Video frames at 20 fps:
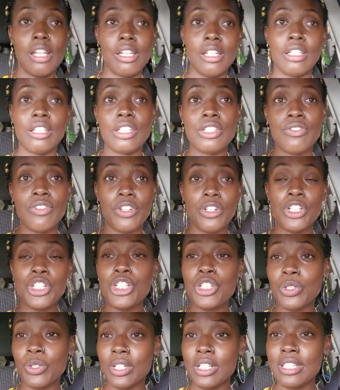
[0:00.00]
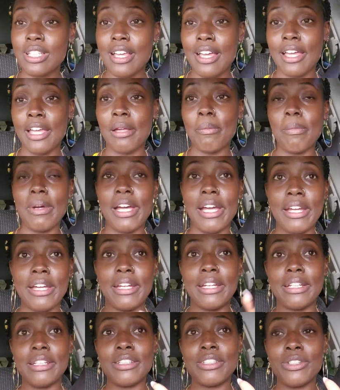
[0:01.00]
in this very short time,
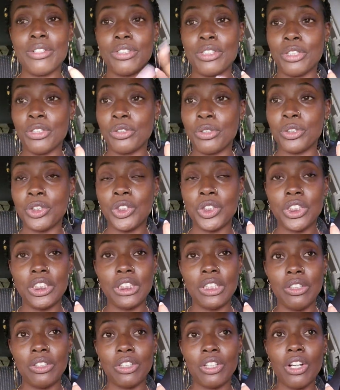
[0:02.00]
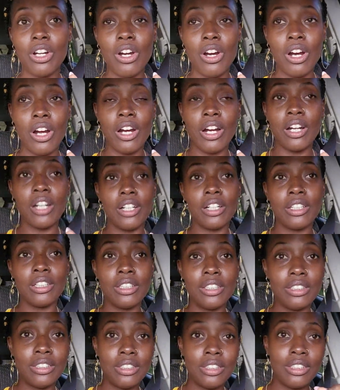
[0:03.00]
I took the groceries out the car,